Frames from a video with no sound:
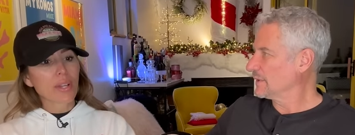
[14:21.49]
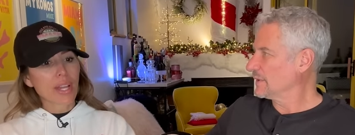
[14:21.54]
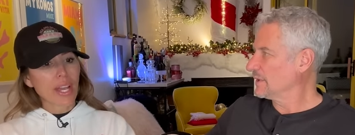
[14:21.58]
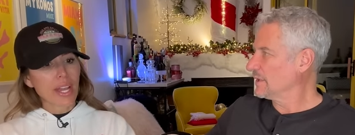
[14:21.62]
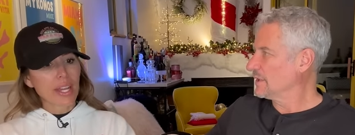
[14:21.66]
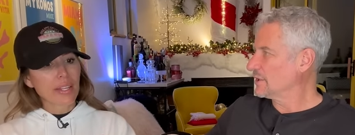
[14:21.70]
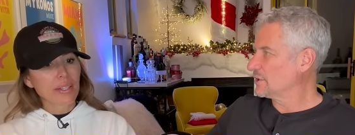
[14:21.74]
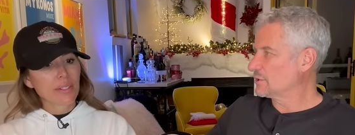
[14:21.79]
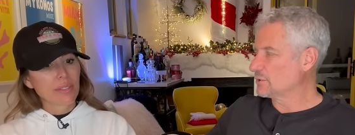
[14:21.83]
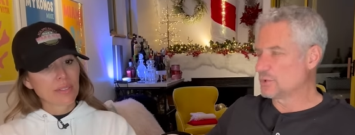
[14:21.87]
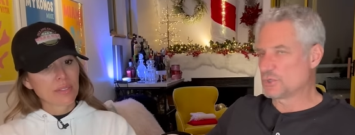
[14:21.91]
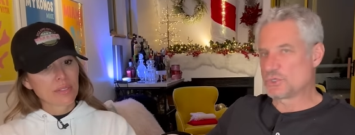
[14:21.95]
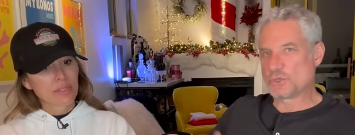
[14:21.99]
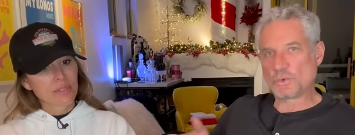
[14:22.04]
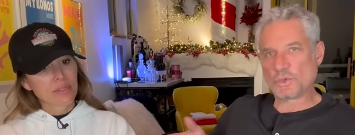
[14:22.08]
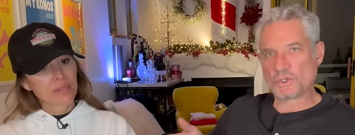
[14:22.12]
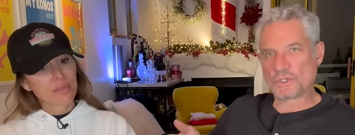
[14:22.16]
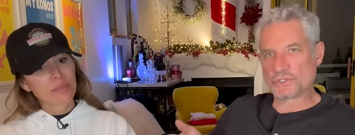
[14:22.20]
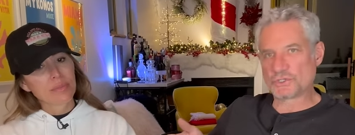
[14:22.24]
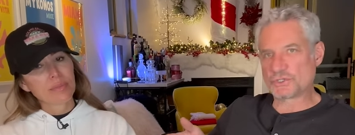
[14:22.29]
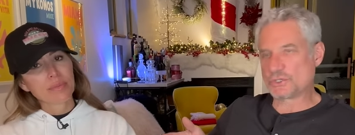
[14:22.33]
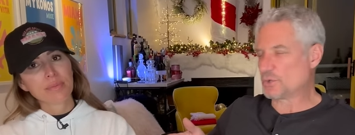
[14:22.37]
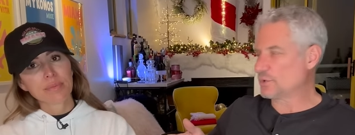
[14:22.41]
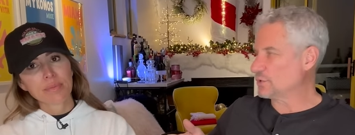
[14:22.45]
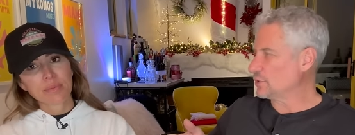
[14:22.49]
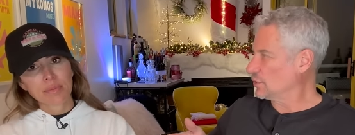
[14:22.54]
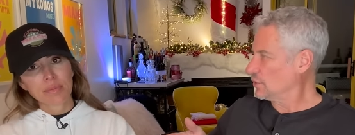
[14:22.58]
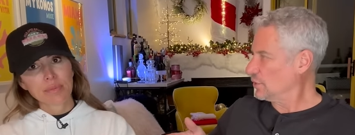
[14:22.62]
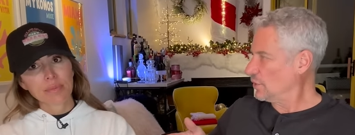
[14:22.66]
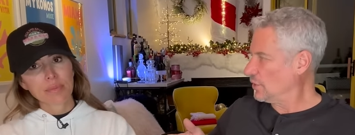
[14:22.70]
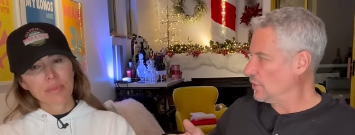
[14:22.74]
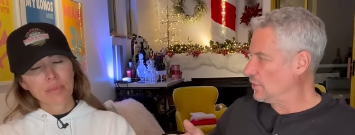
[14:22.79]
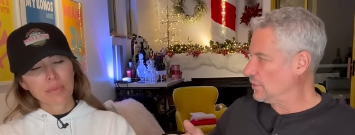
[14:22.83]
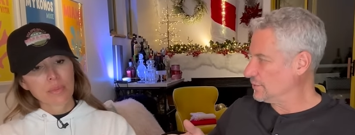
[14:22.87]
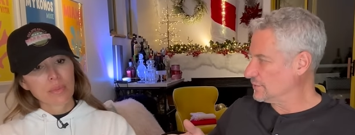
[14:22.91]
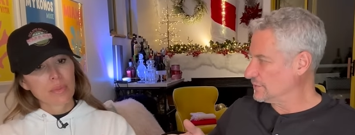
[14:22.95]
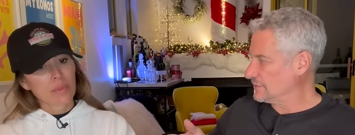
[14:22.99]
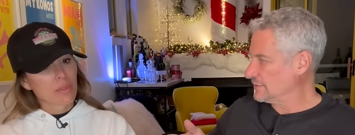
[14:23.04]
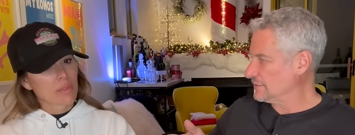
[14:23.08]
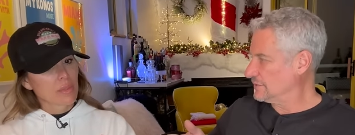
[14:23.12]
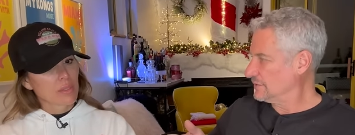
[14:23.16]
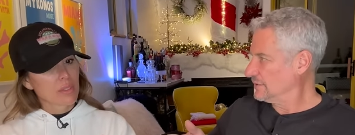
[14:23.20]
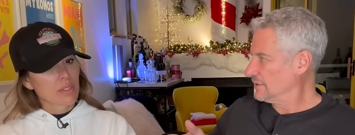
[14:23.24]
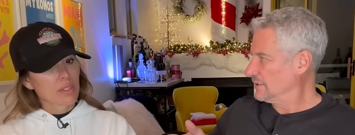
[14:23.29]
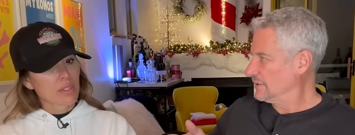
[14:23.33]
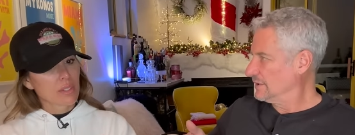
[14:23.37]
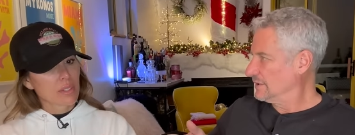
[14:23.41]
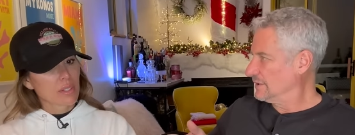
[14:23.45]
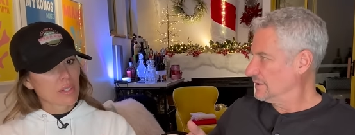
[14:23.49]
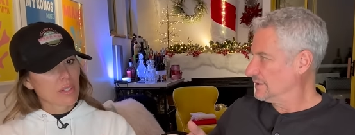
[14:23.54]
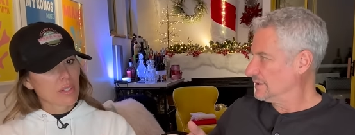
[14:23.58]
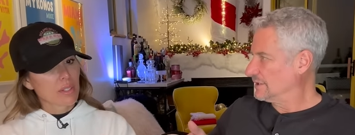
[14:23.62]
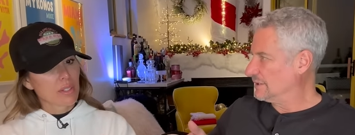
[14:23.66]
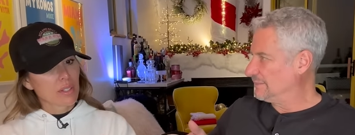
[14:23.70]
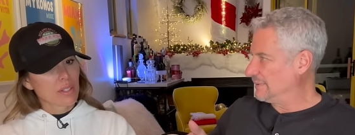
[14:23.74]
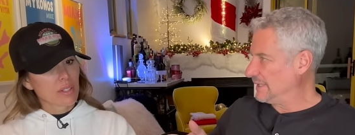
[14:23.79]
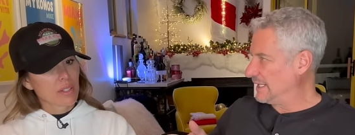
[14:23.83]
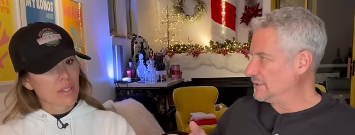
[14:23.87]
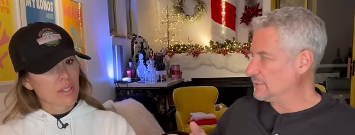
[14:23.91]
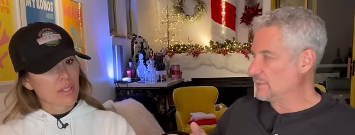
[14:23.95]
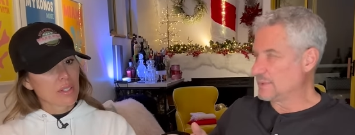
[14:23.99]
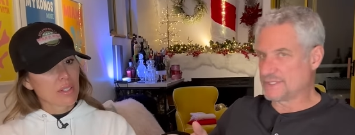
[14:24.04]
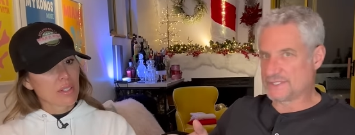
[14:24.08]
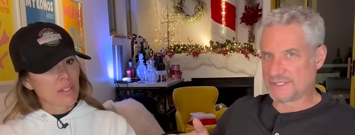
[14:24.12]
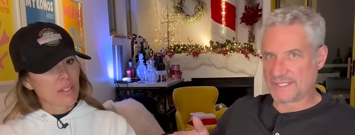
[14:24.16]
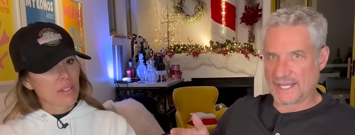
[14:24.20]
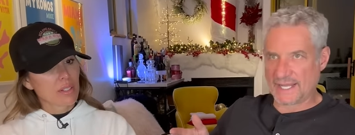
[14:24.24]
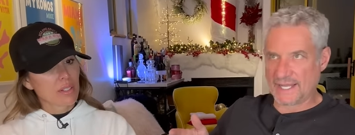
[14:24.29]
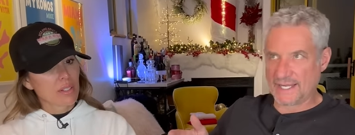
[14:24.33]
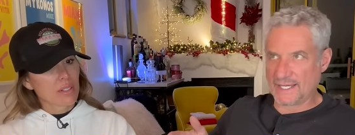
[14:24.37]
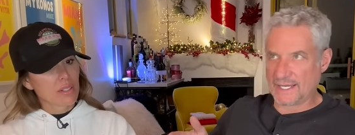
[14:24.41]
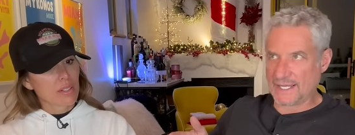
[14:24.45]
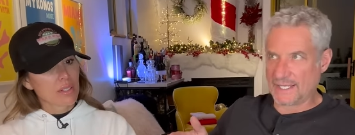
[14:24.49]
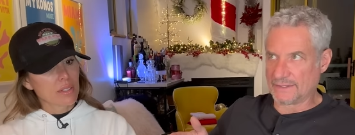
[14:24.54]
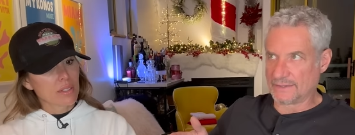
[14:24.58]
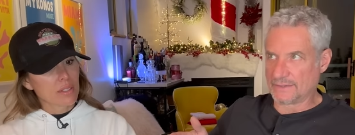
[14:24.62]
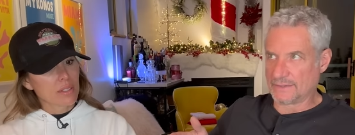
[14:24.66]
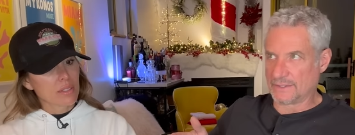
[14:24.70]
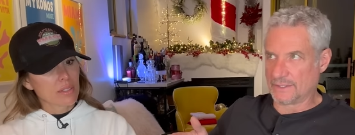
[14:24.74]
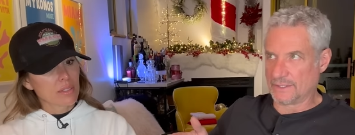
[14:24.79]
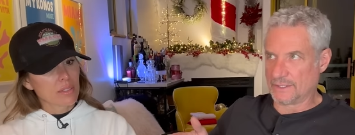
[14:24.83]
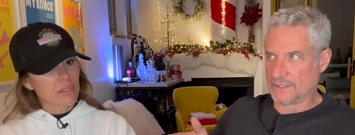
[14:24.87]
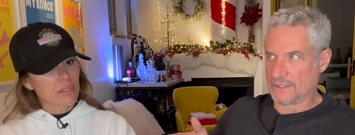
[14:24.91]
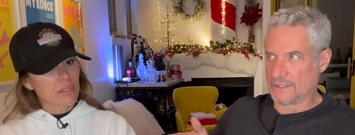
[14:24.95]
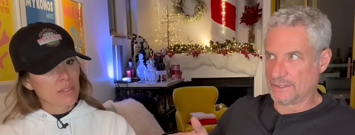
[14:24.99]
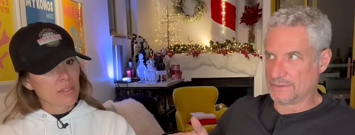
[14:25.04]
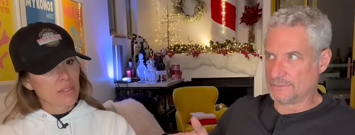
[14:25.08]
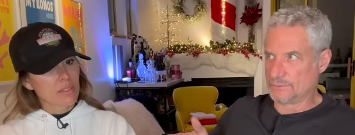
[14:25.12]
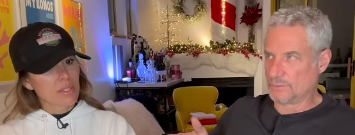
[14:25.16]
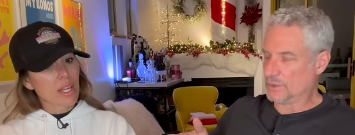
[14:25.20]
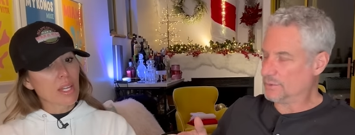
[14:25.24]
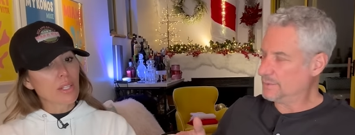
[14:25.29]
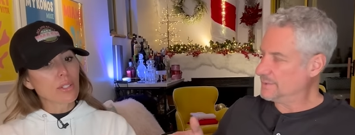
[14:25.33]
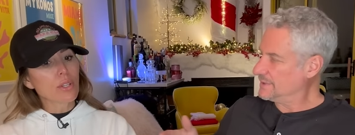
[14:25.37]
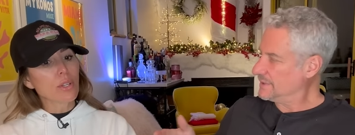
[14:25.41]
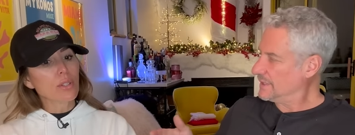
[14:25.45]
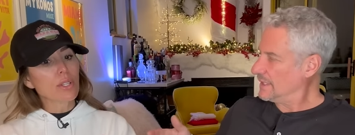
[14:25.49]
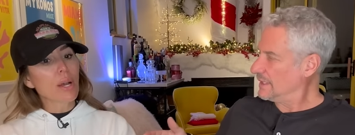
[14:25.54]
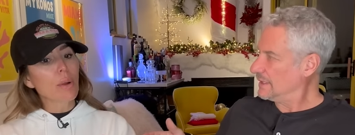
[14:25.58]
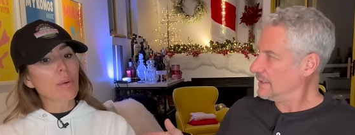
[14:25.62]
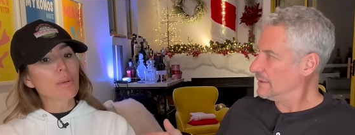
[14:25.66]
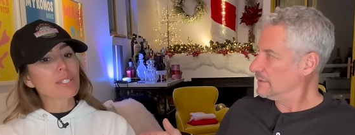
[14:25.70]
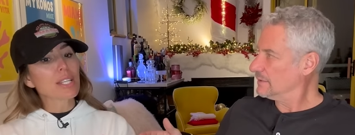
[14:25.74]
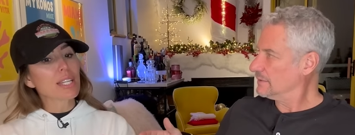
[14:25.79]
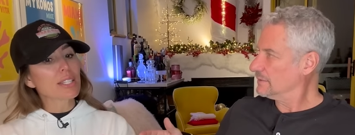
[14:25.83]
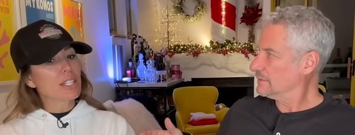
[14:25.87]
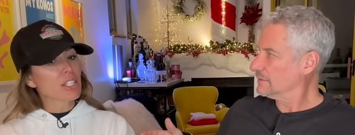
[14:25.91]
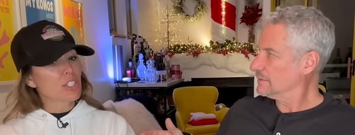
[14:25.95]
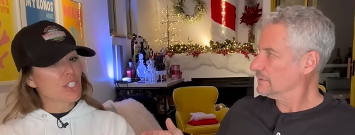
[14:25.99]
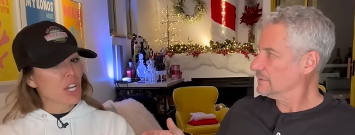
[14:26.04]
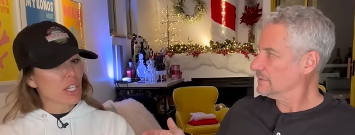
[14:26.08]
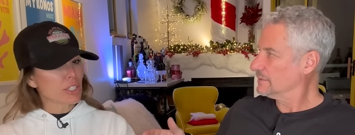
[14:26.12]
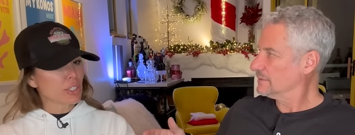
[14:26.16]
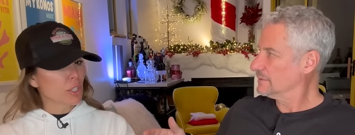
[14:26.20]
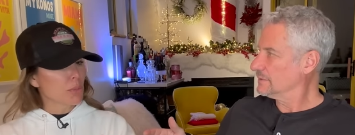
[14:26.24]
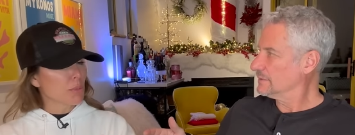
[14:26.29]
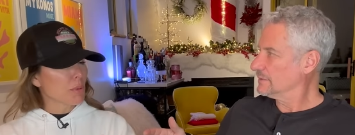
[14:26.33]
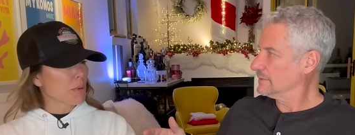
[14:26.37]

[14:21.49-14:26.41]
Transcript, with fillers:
Speaker 1: Okay. Because you wanted to show the girls the Pendry. We stayed at the. Where that, no, that was
Speaker 2: at the Chateau